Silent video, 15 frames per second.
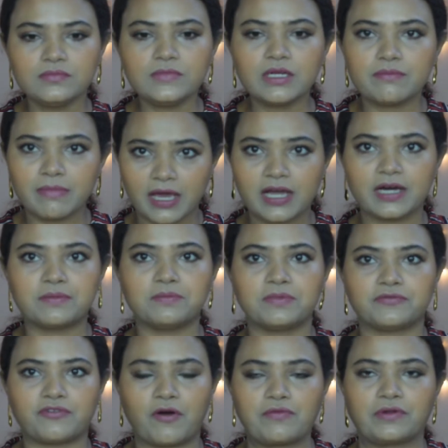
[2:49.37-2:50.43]

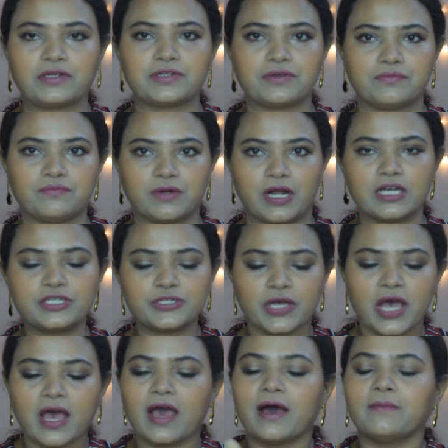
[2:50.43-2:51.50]
makeup foundation brush.
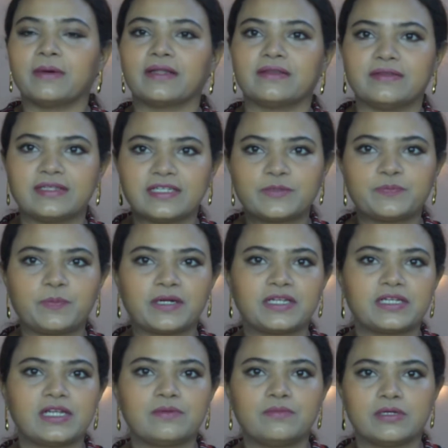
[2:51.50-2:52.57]
But this
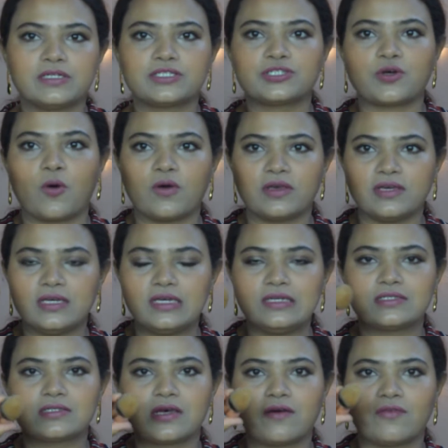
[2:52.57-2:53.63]
particular brush
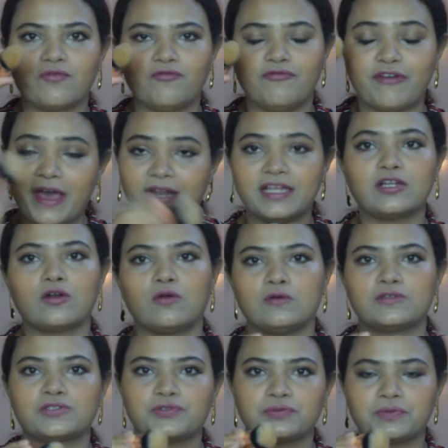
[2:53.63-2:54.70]
is very
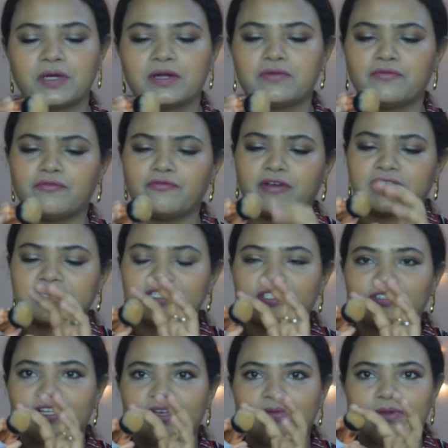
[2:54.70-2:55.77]
close to it,
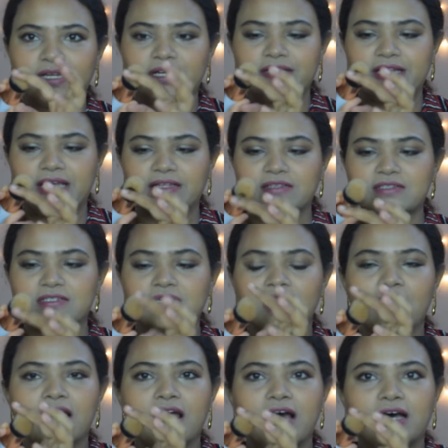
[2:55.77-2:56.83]
extremely dense.
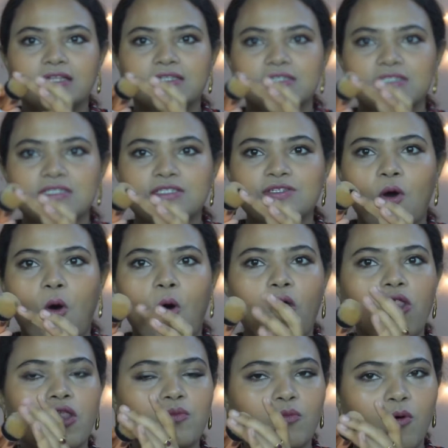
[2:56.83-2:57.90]
This is
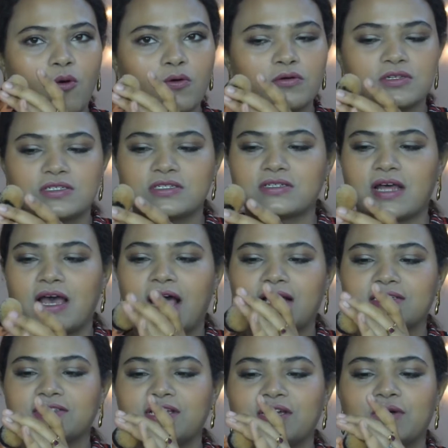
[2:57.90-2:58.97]
almost
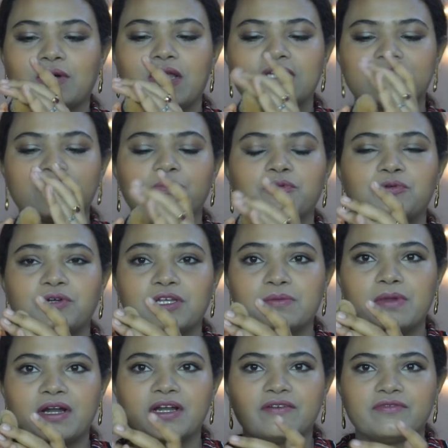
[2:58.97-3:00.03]
as equal as a beauty
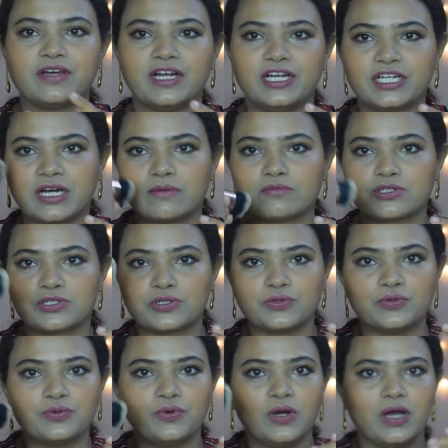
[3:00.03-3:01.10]
blender when it comes
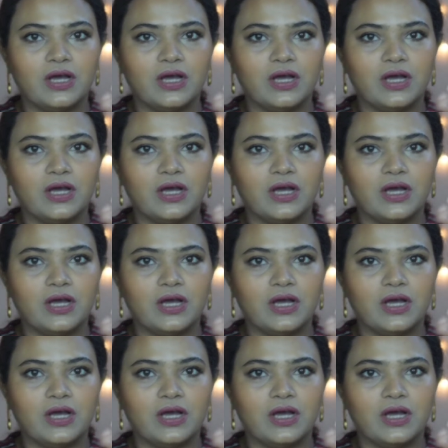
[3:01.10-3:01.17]
to